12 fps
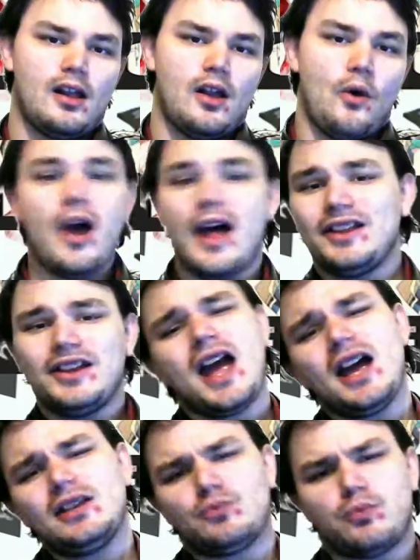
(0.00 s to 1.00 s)
Well, hello
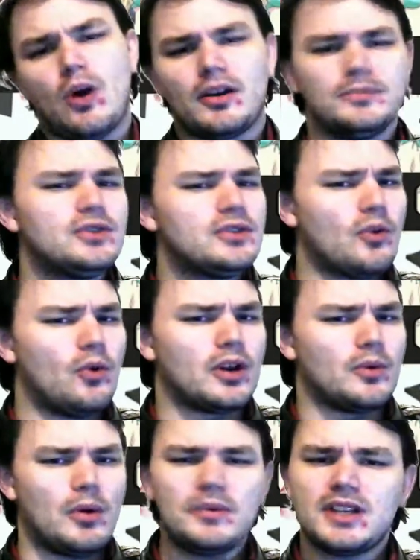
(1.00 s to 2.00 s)
guys, welcome to The Corner,
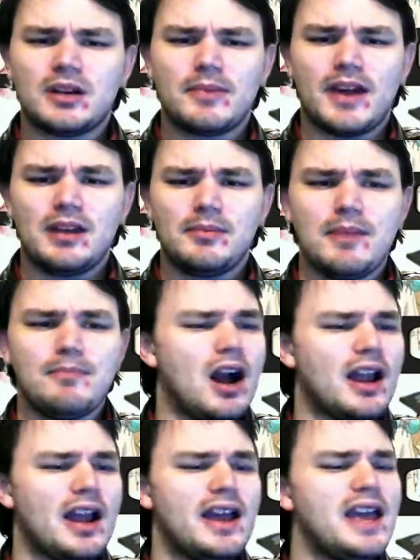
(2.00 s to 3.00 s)
where we talk about anime,
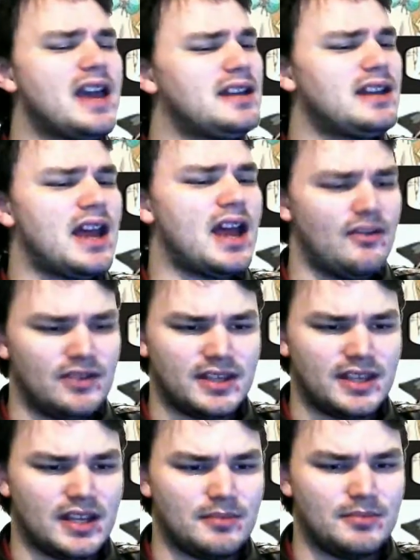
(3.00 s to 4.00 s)
manga, and
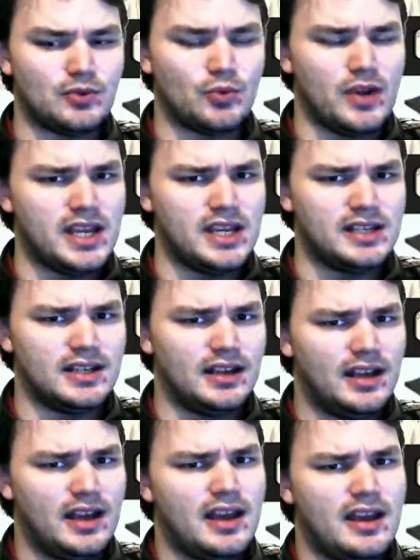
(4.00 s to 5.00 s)
everything in between.
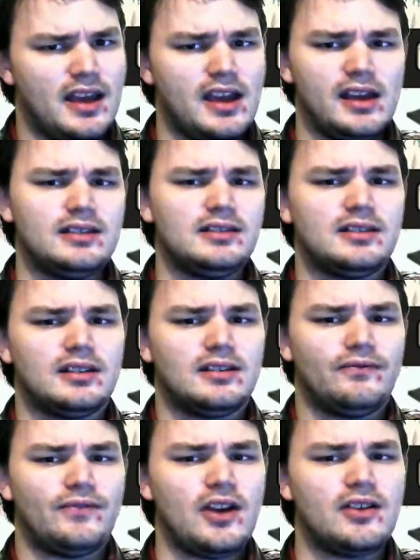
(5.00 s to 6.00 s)
And
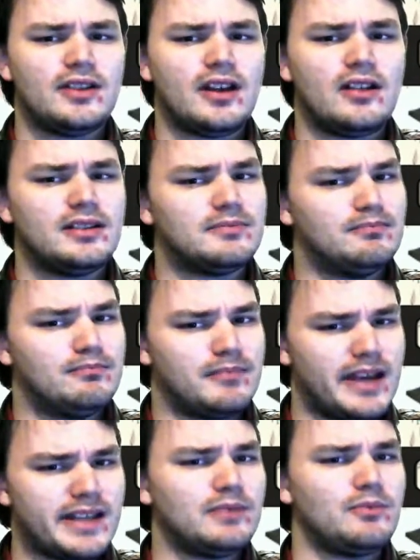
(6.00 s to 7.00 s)
Fairy Tail is
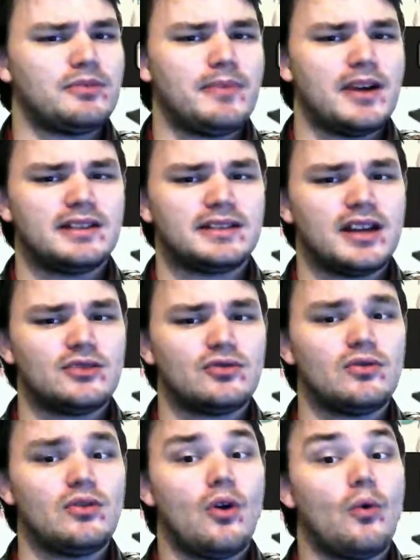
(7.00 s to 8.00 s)
messing with my
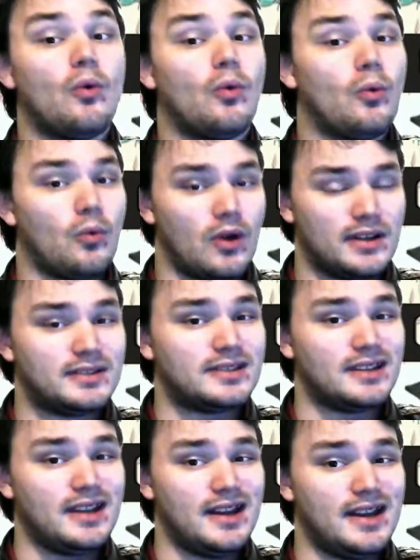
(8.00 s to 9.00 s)
schedule once
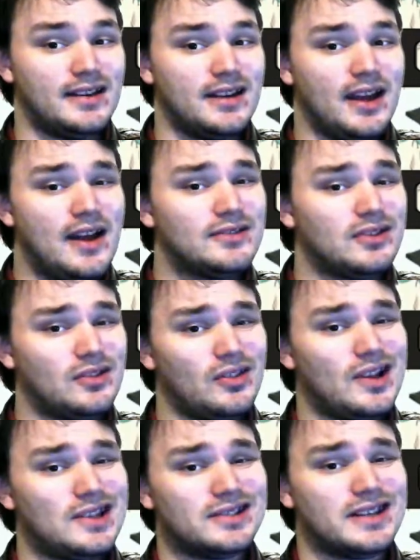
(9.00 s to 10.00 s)
again. So
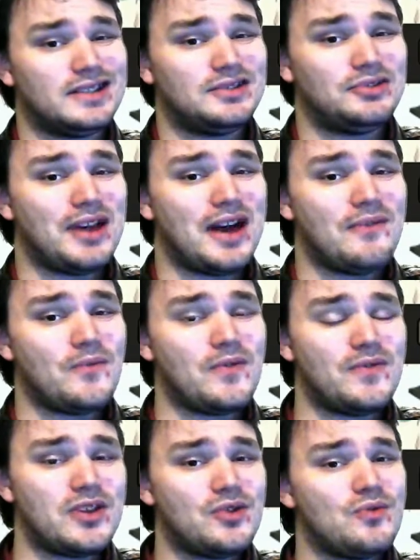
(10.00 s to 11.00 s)
let's get to that
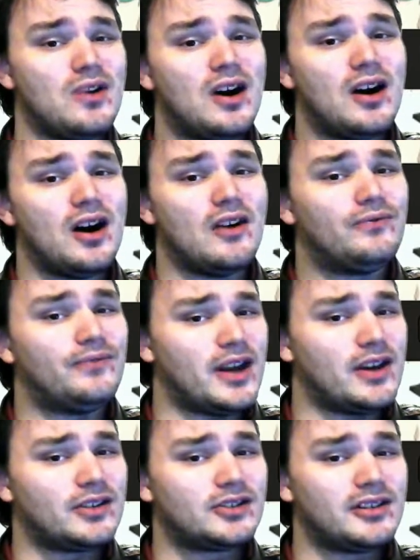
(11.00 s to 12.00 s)
review of
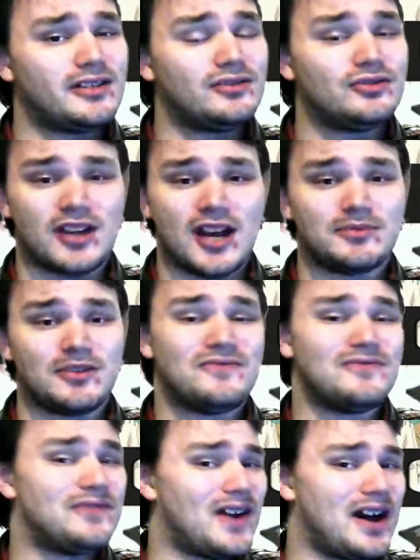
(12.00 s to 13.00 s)
Fairy Tail Chapter
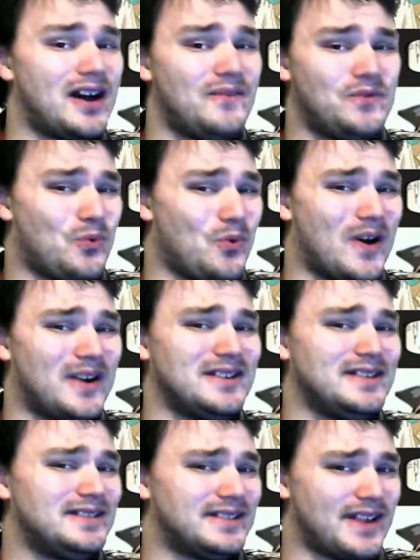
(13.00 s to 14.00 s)

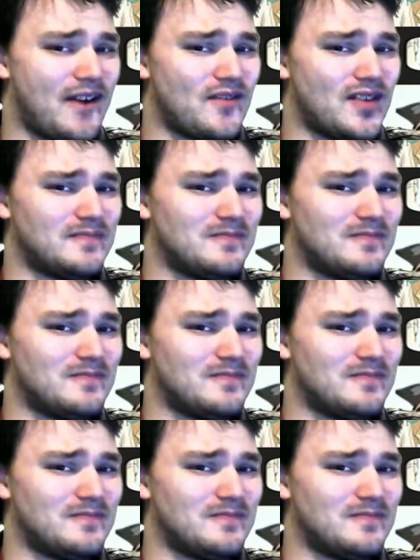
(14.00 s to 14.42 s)
527.